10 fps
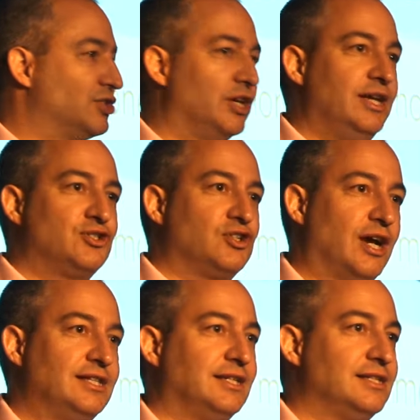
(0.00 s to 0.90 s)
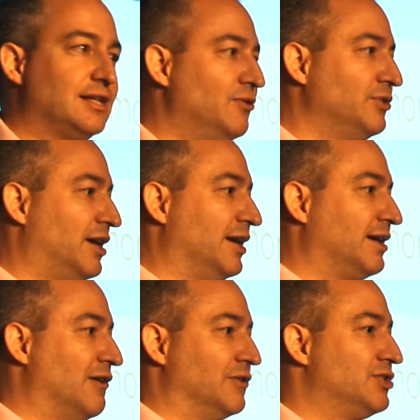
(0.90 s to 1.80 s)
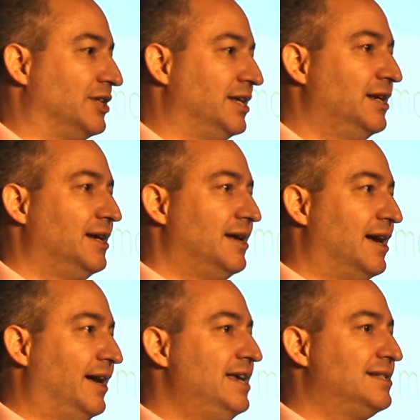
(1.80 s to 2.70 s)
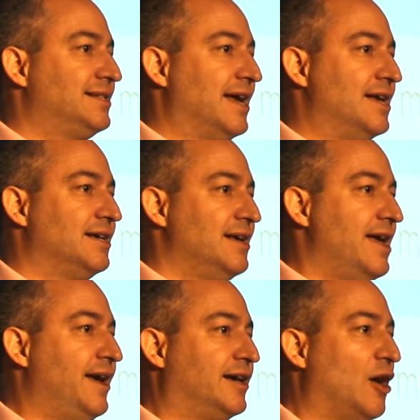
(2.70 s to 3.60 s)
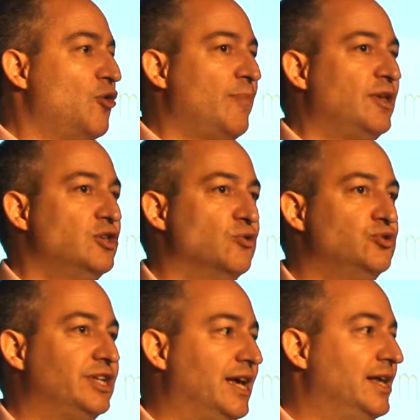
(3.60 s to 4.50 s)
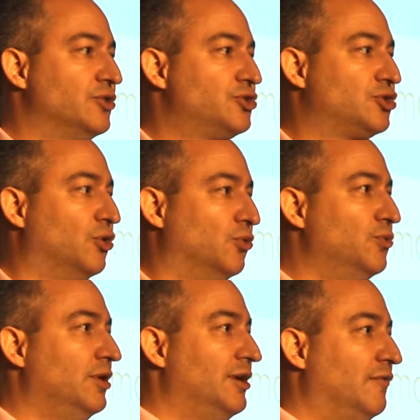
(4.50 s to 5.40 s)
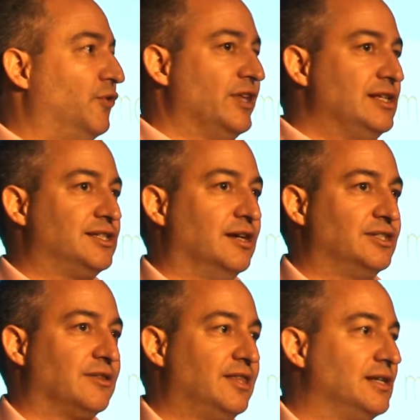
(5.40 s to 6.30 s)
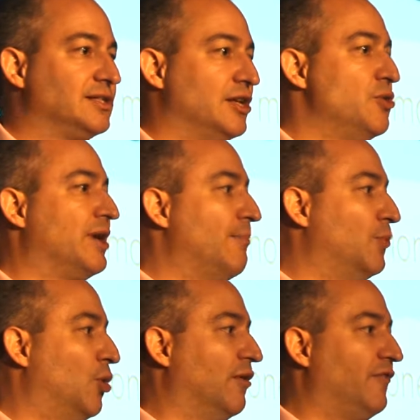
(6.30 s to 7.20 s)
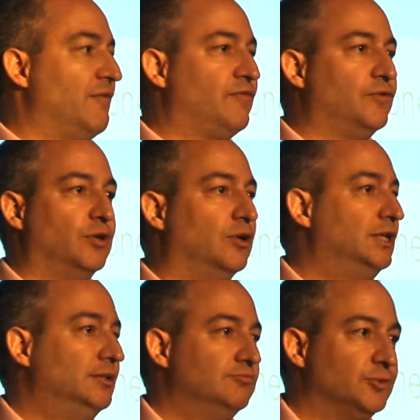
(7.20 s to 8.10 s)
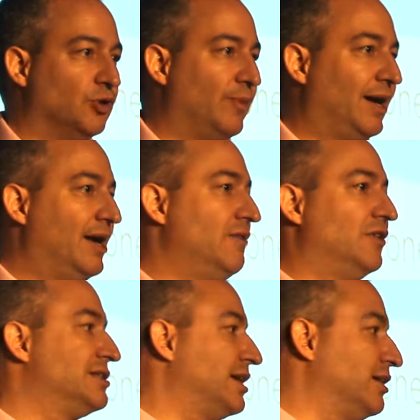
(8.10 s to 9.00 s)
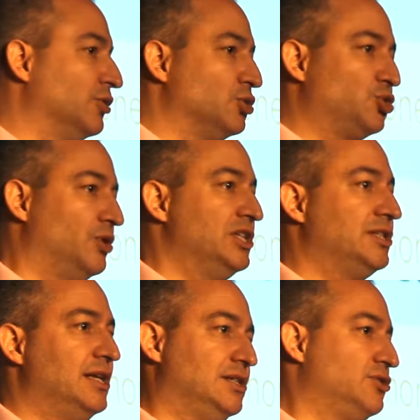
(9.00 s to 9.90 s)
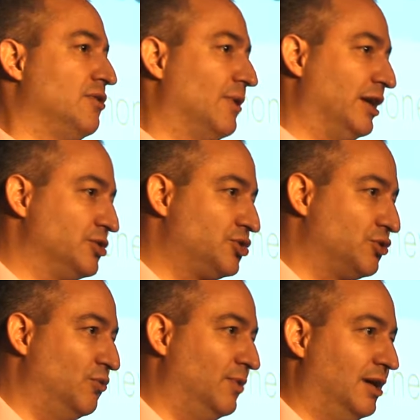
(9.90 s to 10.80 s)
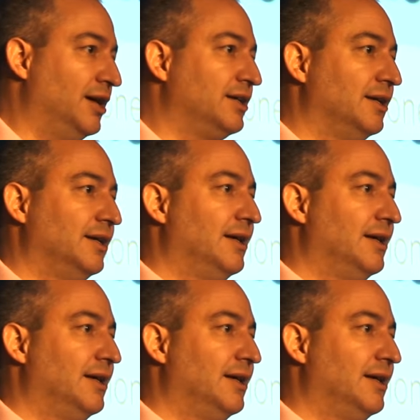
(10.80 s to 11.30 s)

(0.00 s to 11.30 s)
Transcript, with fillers: So he's created his own kind of currency and he said it can only be used in the school for these certain things. And you get more of it for good behavior, taking good choices, doing well at your schoolwork.